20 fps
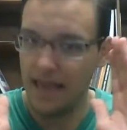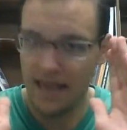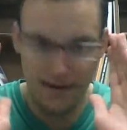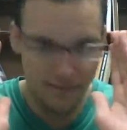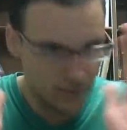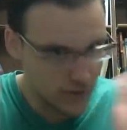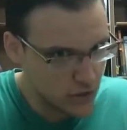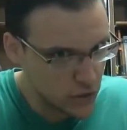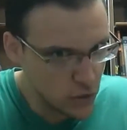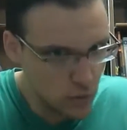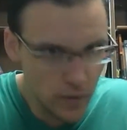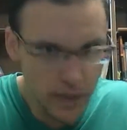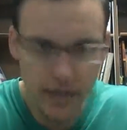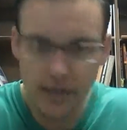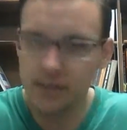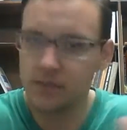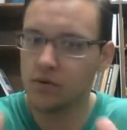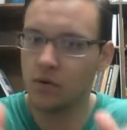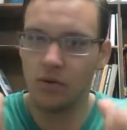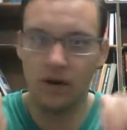every 2
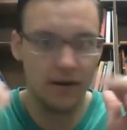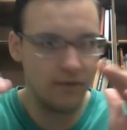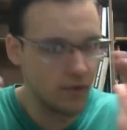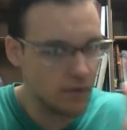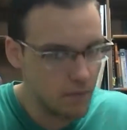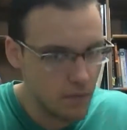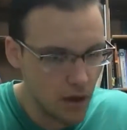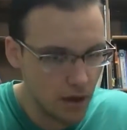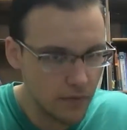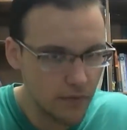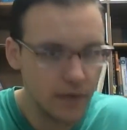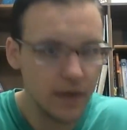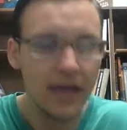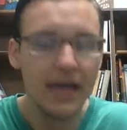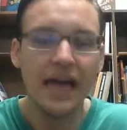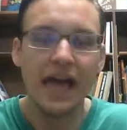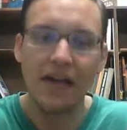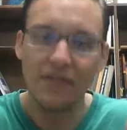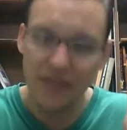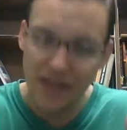weeks or every month,
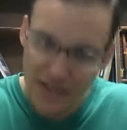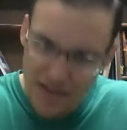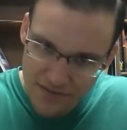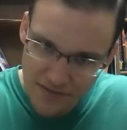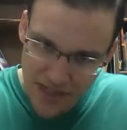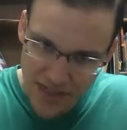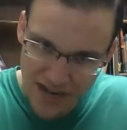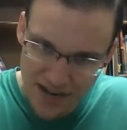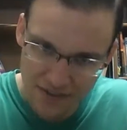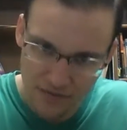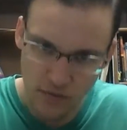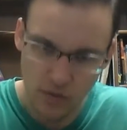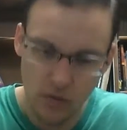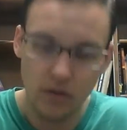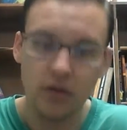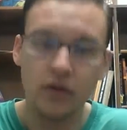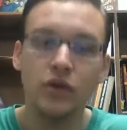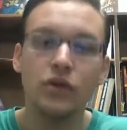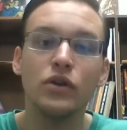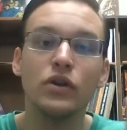at the end of that
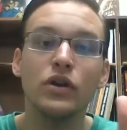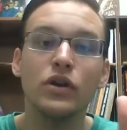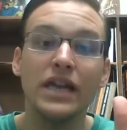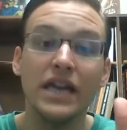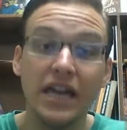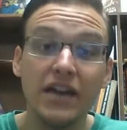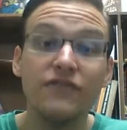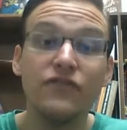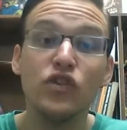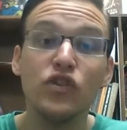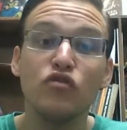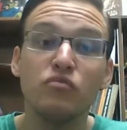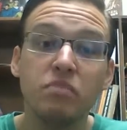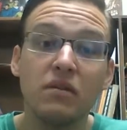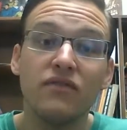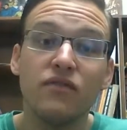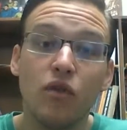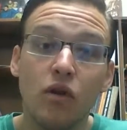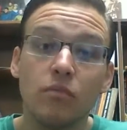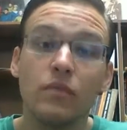interval, if you
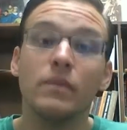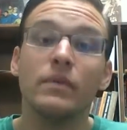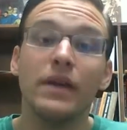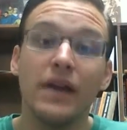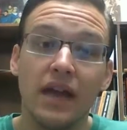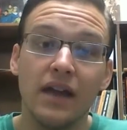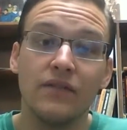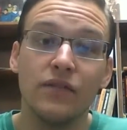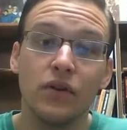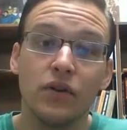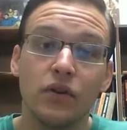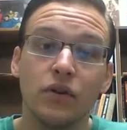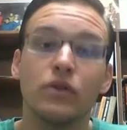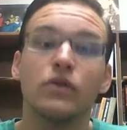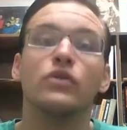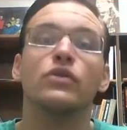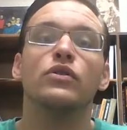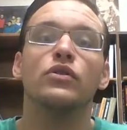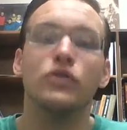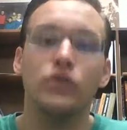perform the behavior,
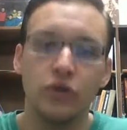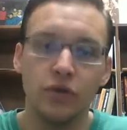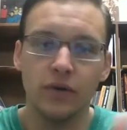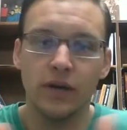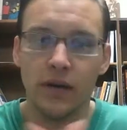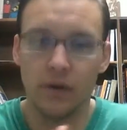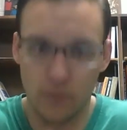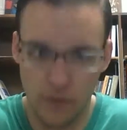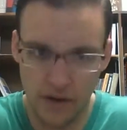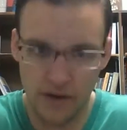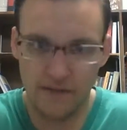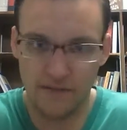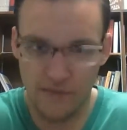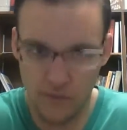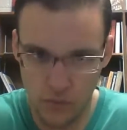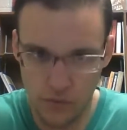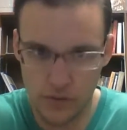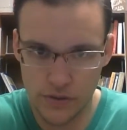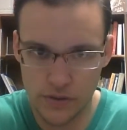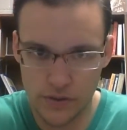you get
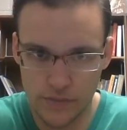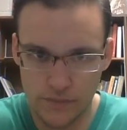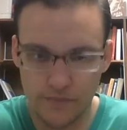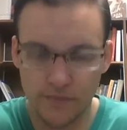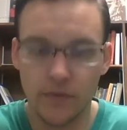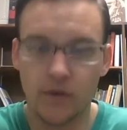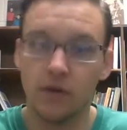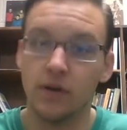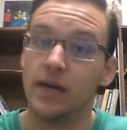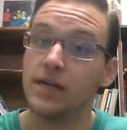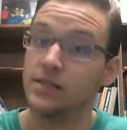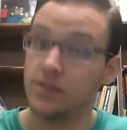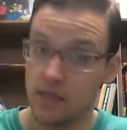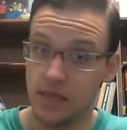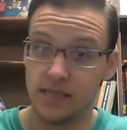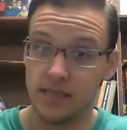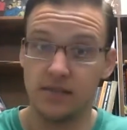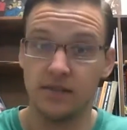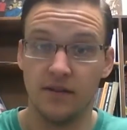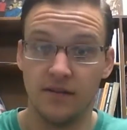reinforced. Okay,
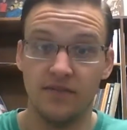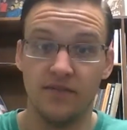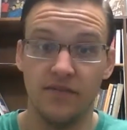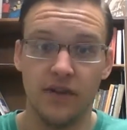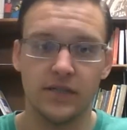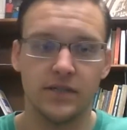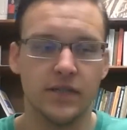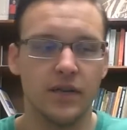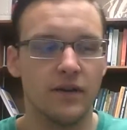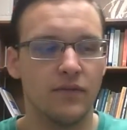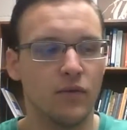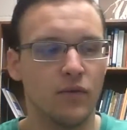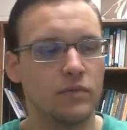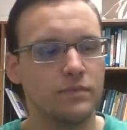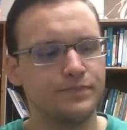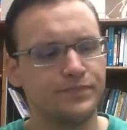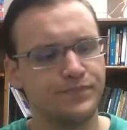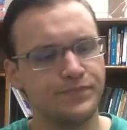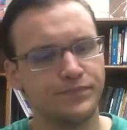so that's fixed interval.